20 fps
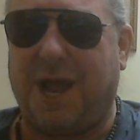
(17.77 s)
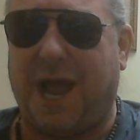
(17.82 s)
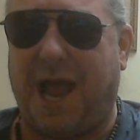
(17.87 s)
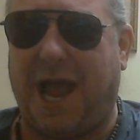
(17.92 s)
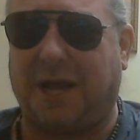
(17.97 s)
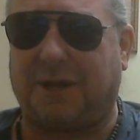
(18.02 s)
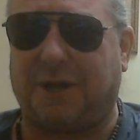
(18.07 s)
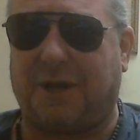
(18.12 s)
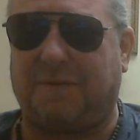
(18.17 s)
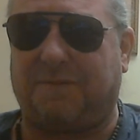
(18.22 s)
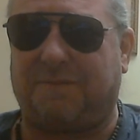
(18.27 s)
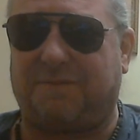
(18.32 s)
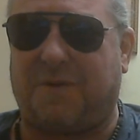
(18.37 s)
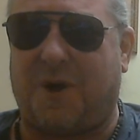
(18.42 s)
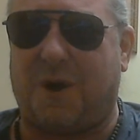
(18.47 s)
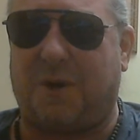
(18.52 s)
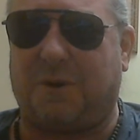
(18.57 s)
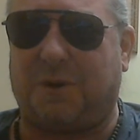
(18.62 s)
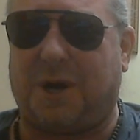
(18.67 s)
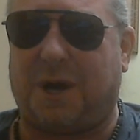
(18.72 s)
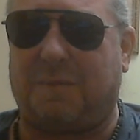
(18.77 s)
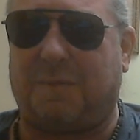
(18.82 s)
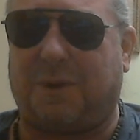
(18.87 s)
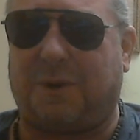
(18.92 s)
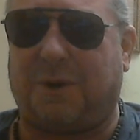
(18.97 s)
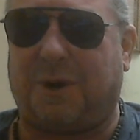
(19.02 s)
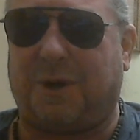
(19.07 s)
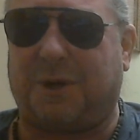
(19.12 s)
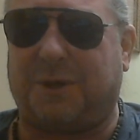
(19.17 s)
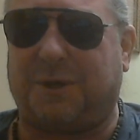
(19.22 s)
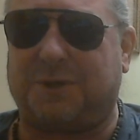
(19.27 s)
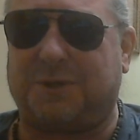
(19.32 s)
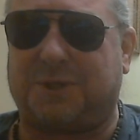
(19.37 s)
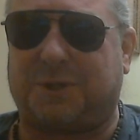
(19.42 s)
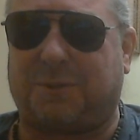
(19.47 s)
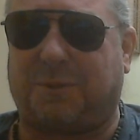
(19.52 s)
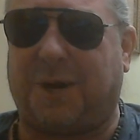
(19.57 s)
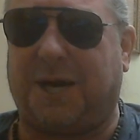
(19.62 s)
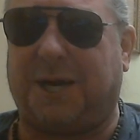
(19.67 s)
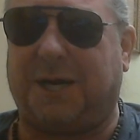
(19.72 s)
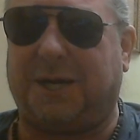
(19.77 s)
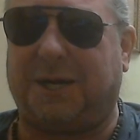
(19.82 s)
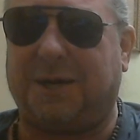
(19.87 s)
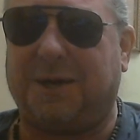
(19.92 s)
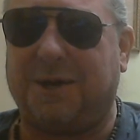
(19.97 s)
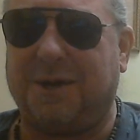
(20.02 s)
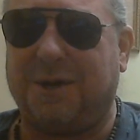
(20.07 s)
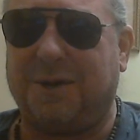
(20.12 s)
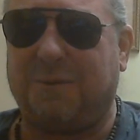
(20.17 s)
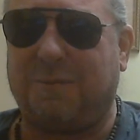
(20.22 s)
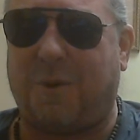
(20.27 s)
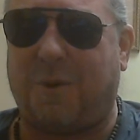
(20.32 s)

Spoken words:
at the phone number on your screen,